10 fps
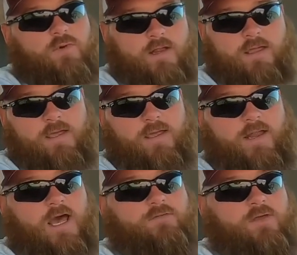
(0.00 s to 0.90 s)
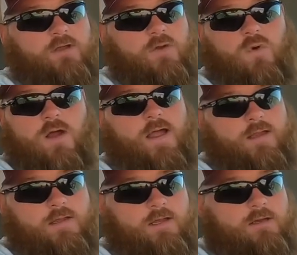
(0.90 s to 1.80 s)
what I can't get out of it, and where I
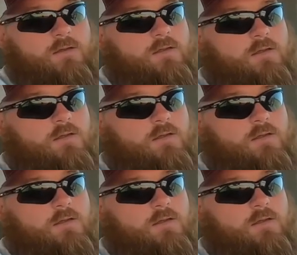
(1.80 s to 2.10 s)
can get it.